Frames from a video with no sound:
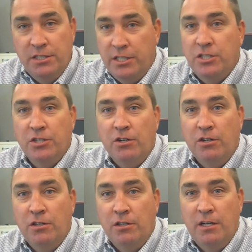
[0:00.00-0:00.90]

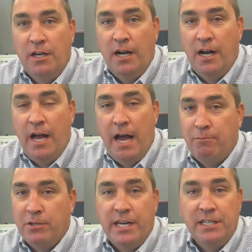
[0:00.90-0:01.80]
Digital
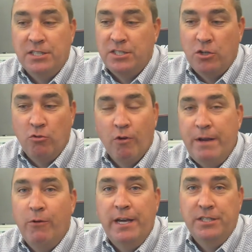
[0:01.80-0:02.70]
applications is a
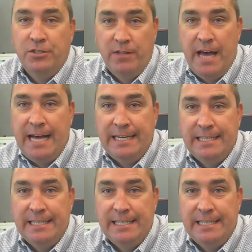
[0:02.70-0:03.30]
great way to do that.